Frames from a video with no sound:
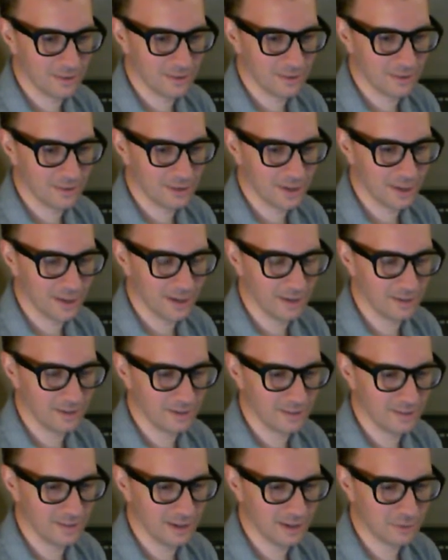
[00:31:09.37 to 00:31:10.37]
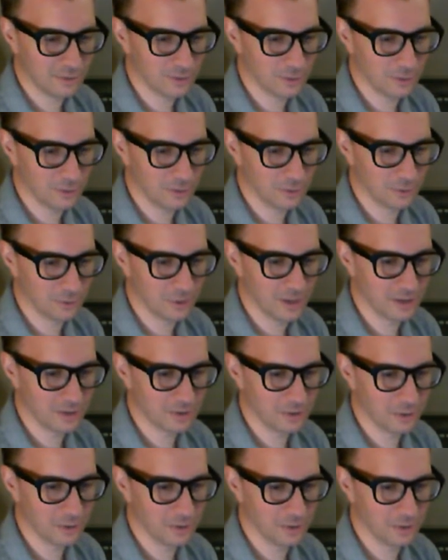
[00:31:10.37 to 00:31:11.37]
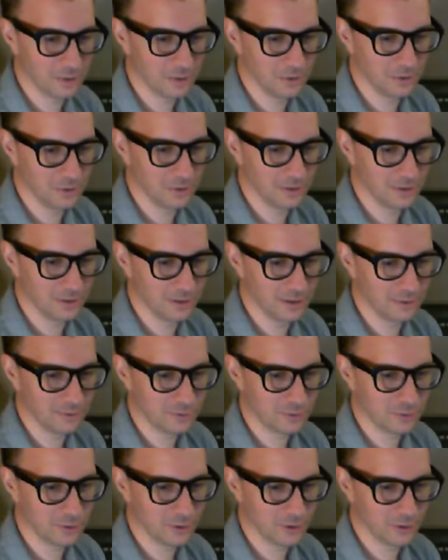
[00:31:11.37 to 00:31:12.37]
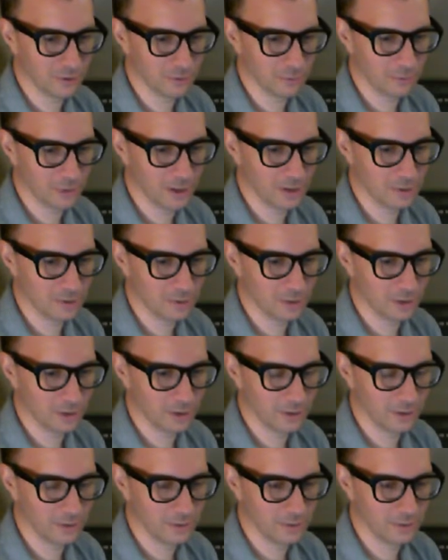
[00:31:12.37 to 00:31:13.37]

Okay. Left shoulder, right shoulder, left trigger, right trigger.